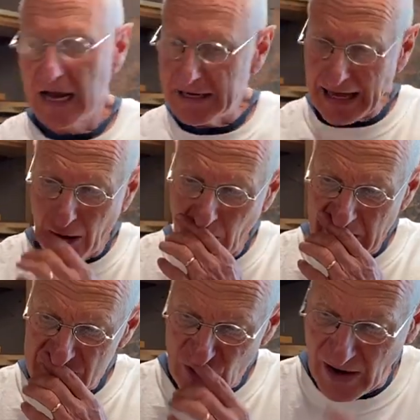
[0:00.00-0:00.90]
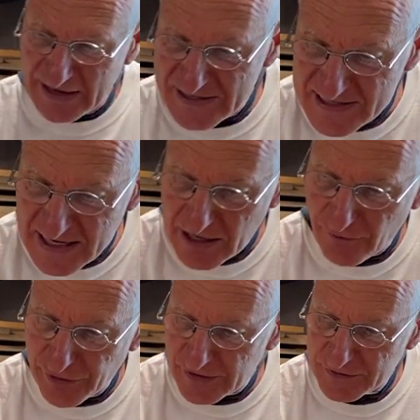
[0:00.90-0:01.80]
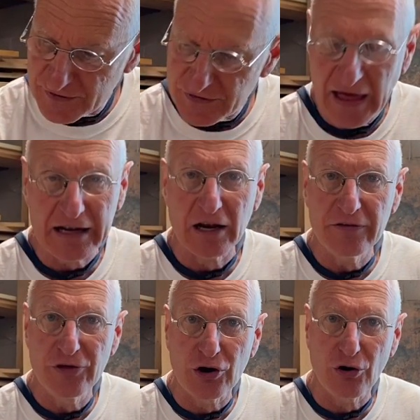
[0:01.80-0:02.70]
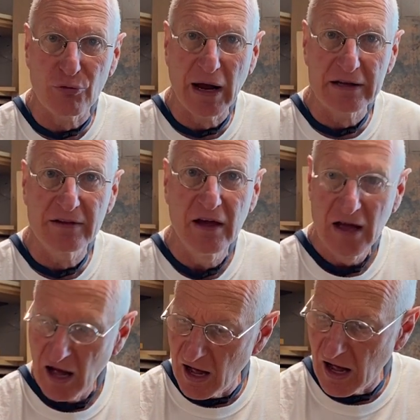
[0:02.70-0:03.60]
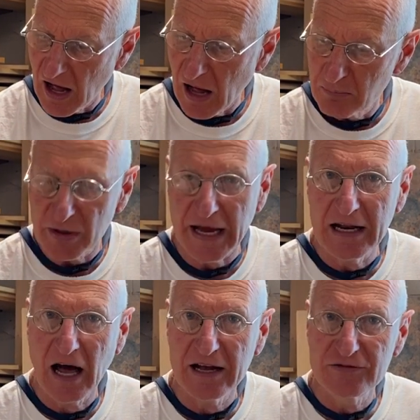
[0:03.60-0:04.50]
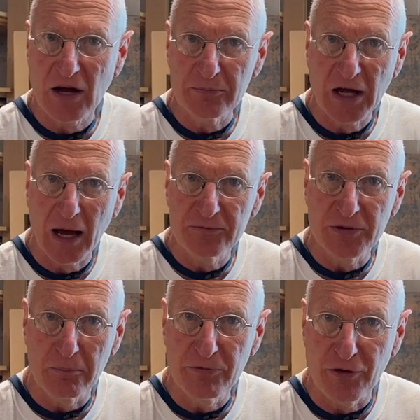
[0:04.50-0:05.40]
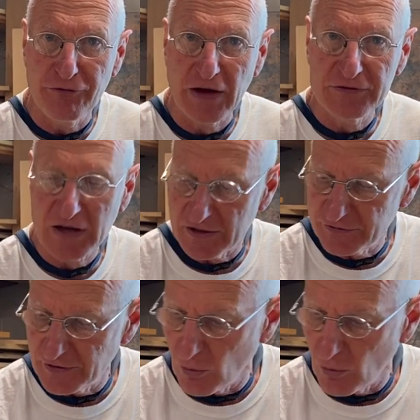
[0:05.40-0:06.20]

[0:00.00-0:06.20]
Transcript: and now I try to see if this is the correct blade height, sometimes the fence gets in the